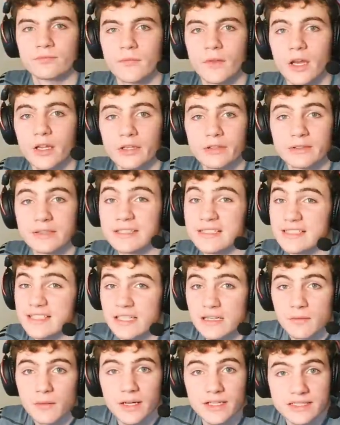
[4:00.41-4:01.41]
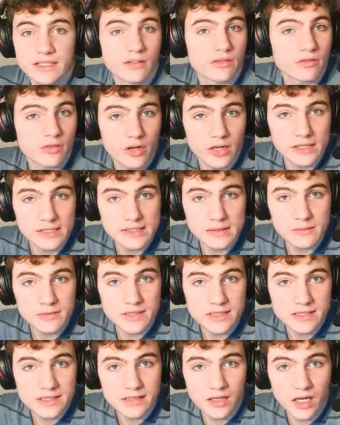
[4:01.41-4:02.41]
I didn't consider myself crazy with
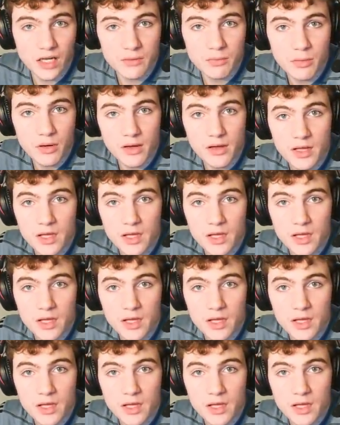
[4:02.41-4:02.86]
the sniper,